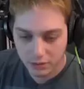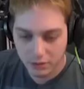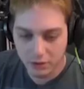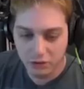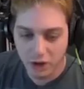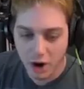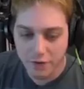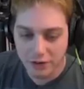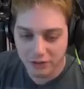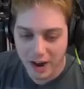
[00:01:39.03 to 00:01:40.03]
Oh, God. The
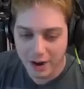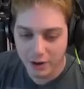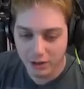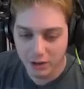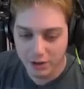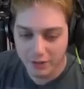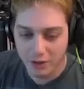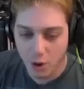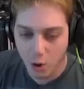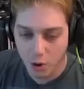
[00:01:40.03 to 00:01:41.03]
Jovenshire alerted
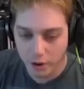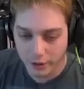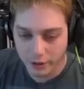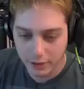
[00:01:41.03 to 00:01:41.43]
the horde.